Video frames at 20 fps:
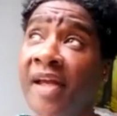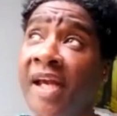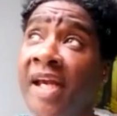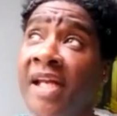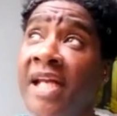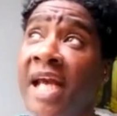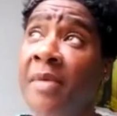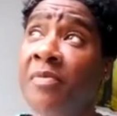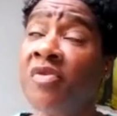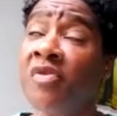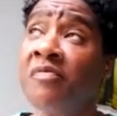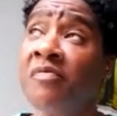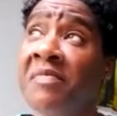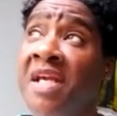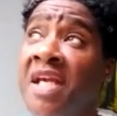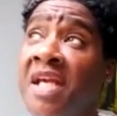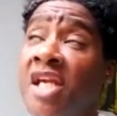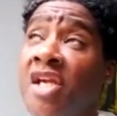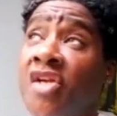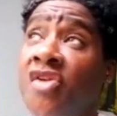enabled
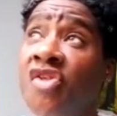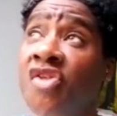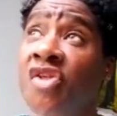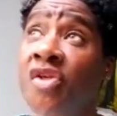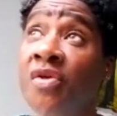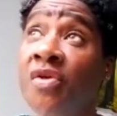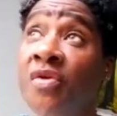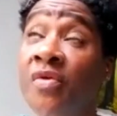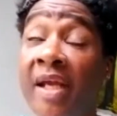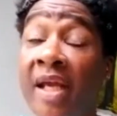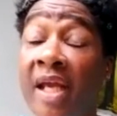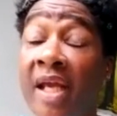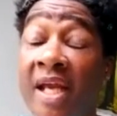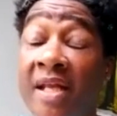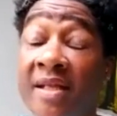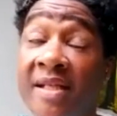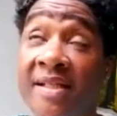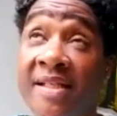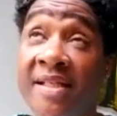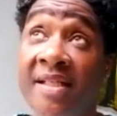me to,
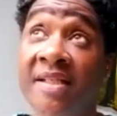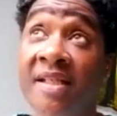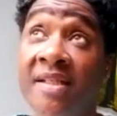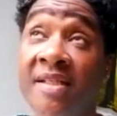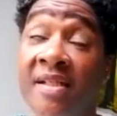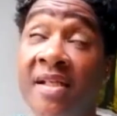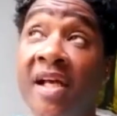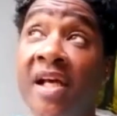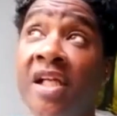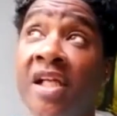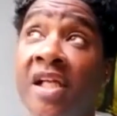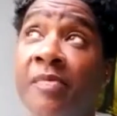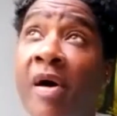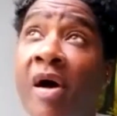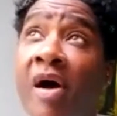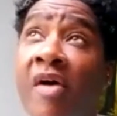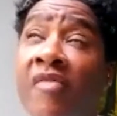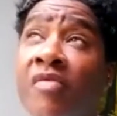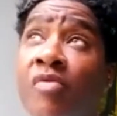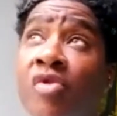in the distance learning
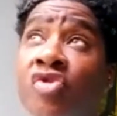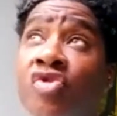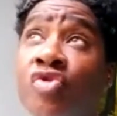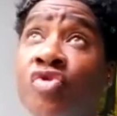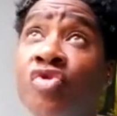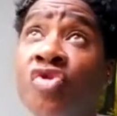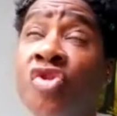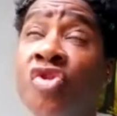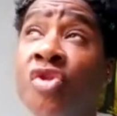part of the module,